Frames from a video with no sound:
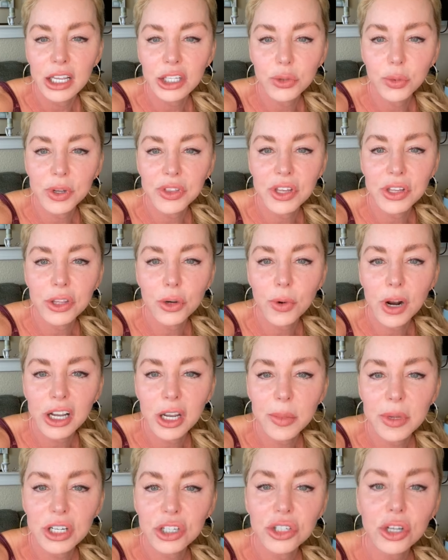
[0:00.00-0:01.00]
it's within the
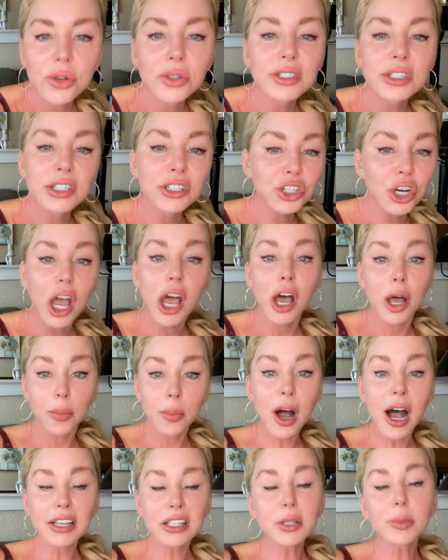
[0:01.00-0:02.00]
recommended dosage?
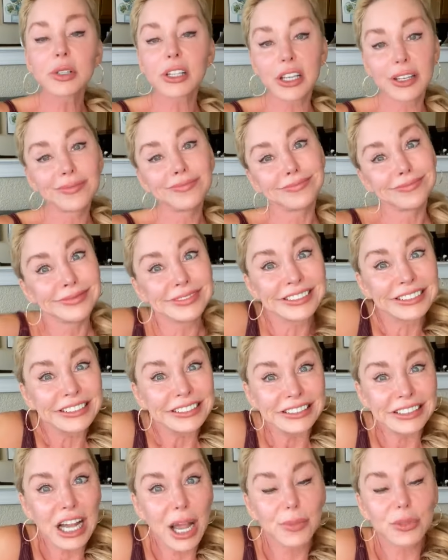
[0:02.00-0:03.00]
Possibly.
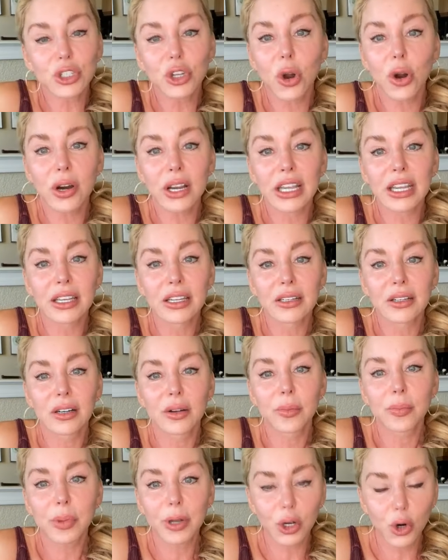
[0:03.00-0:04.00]
I'm sorry,
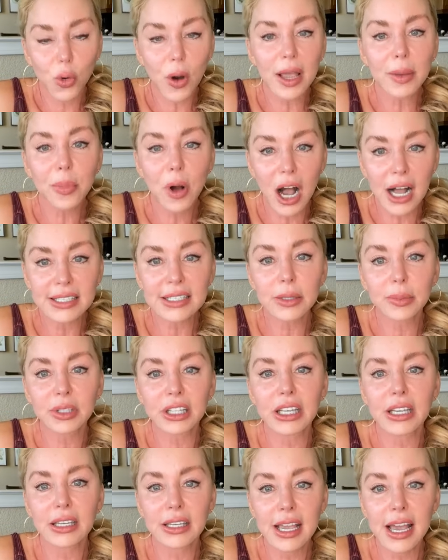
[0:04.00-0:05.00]
but quite
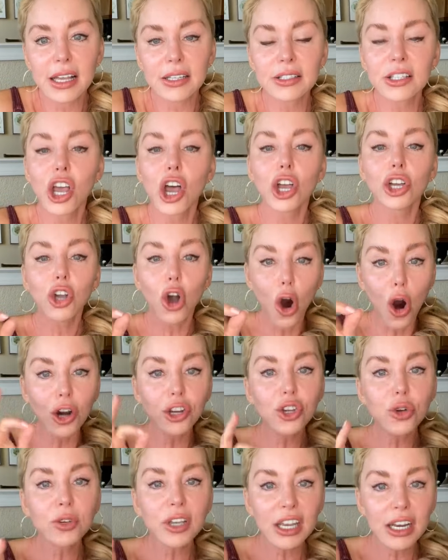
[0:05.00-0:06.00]
possibly, yes.
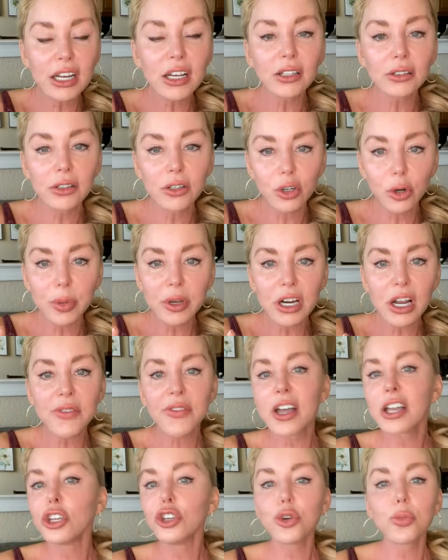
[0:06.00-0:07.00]
Are you getting a little bit
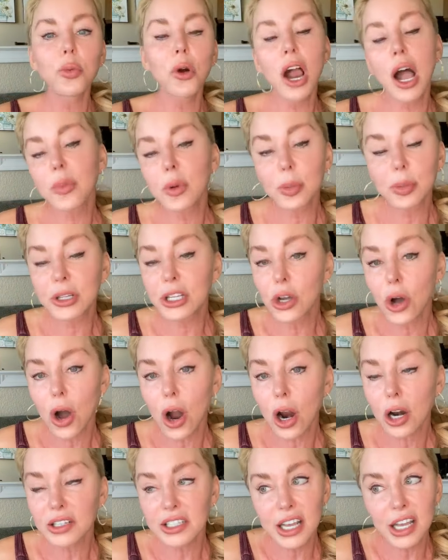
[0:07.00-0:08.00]
of it? You probably
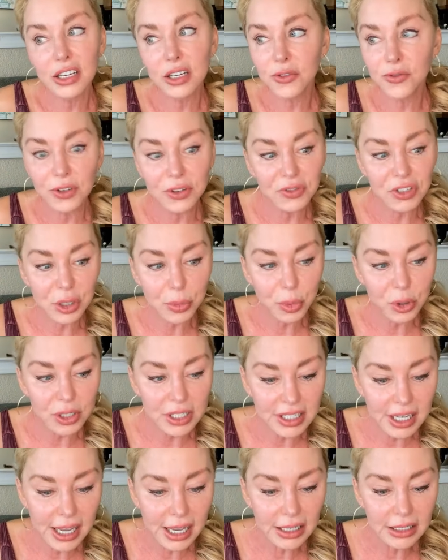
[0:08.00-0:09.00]
are, 10 to
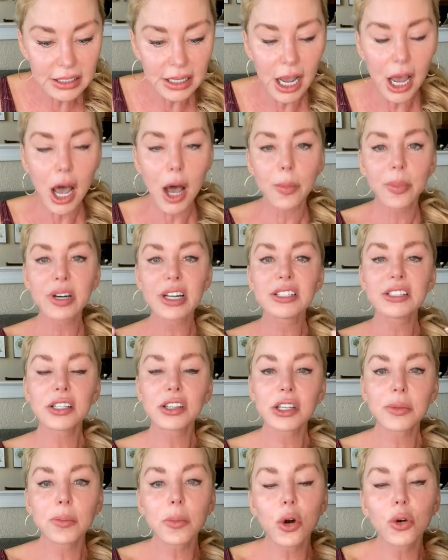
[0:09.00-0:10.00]
50%. But is
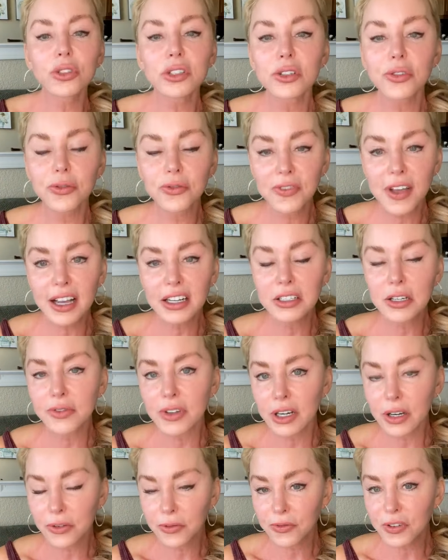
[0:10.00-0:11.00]
it the most
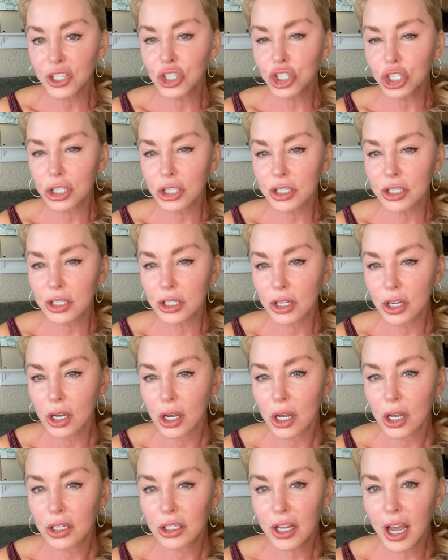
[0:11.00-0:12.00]
effective and efficient
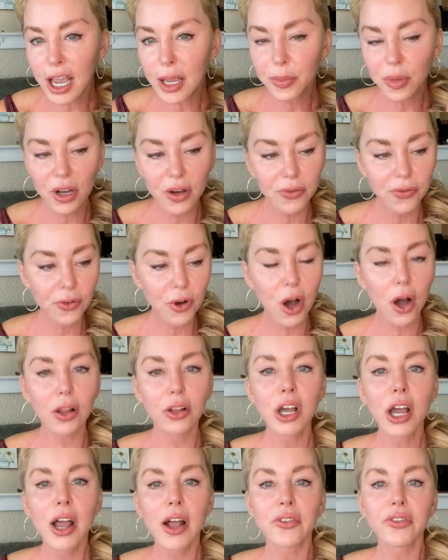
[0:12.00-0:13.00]
type of
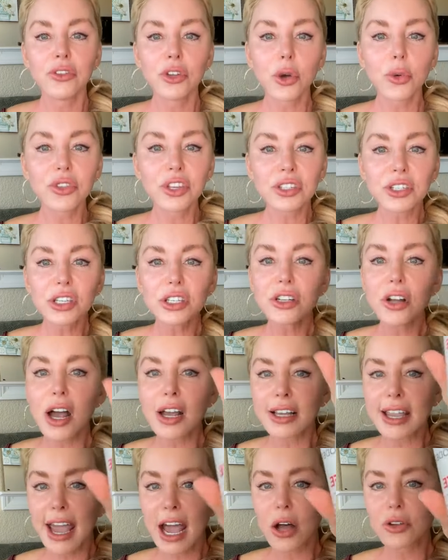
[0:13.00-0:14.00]
coll. No, this is
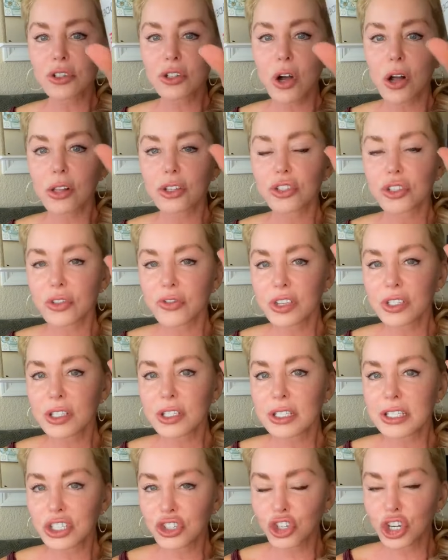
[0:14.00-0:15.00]
not cow's collagen.
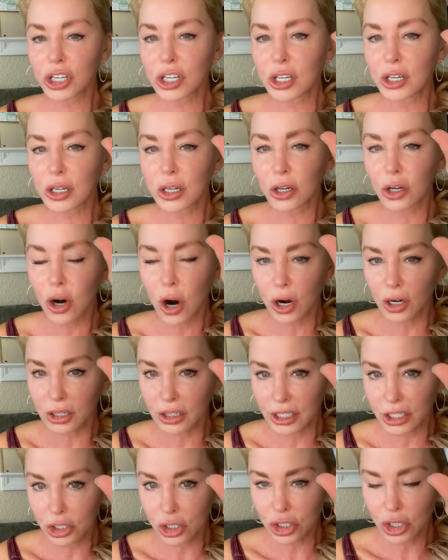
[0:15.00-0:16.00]
This is chicken
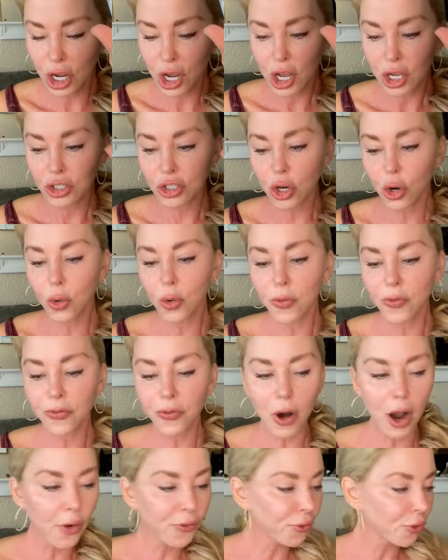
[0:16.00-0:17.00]
cartilage. So
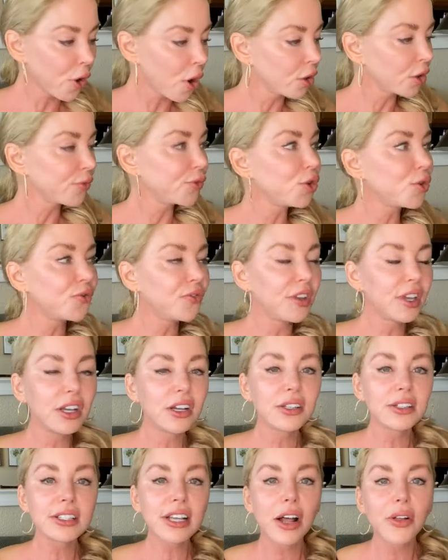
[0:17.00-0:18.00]
for all of you
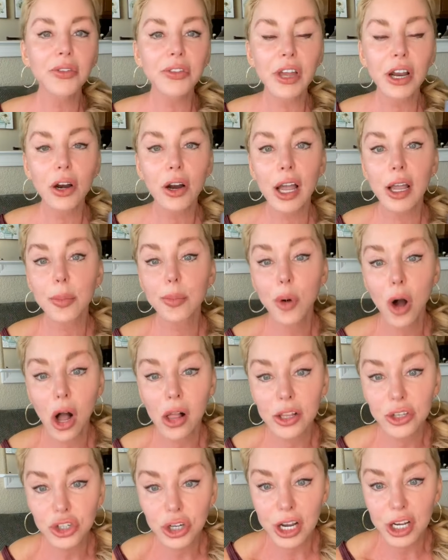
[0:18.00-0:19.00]
vegans out there, I
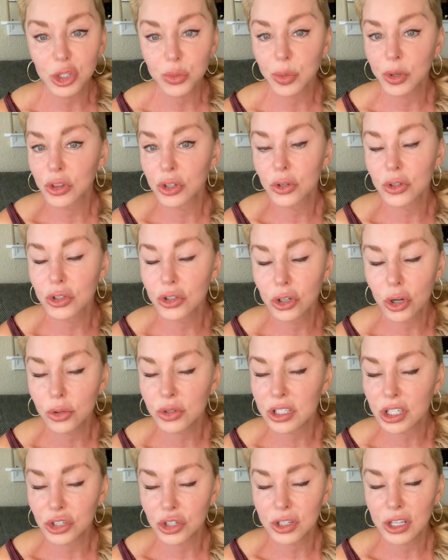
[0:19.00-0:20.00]
apologize, but there's
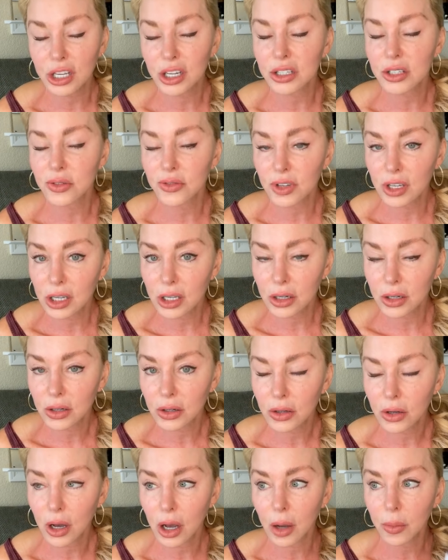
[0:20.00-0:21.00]
no such thing as a
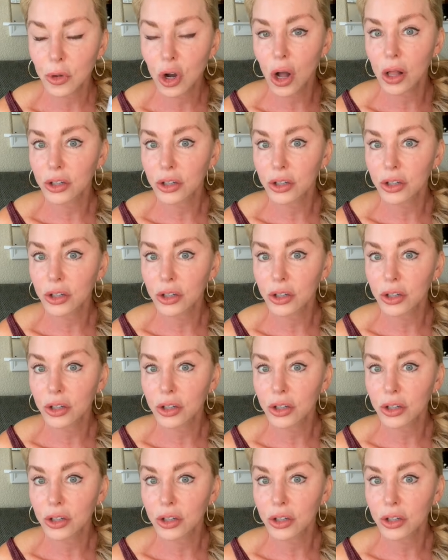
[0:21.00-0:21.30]
vegan um,